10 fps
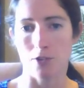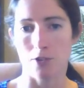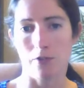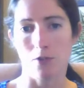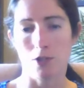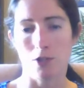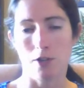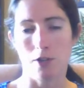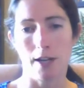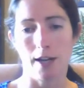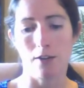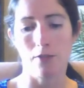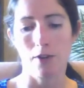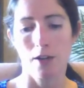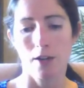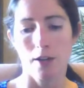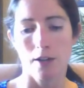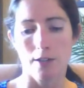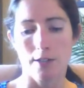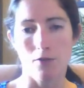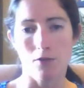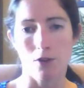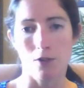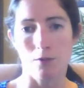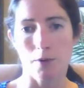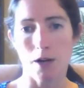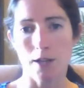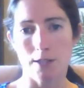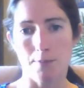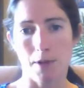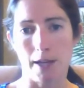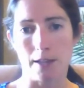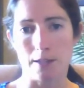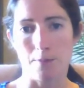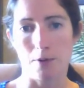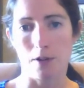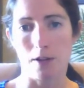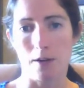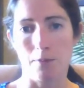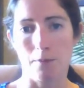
So of course you're going to have several bronze plans pull up